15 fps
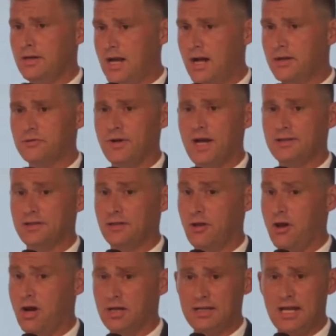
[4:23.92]
Not tracked and
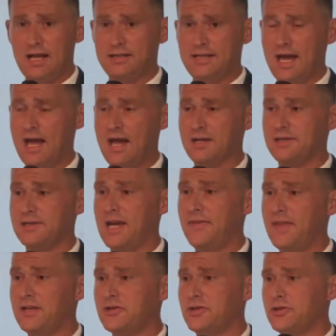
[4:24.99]
logged, not taxed,
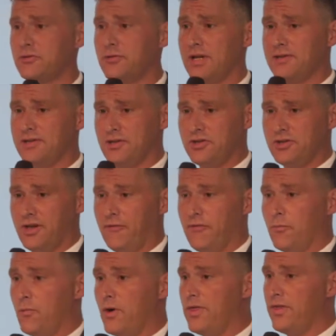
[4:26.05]
and that's just transitioning
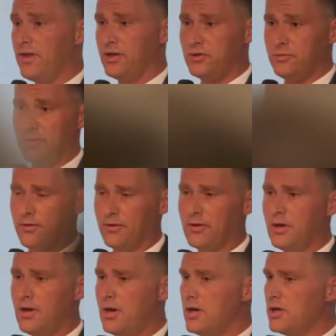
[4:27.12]
from one thing to another.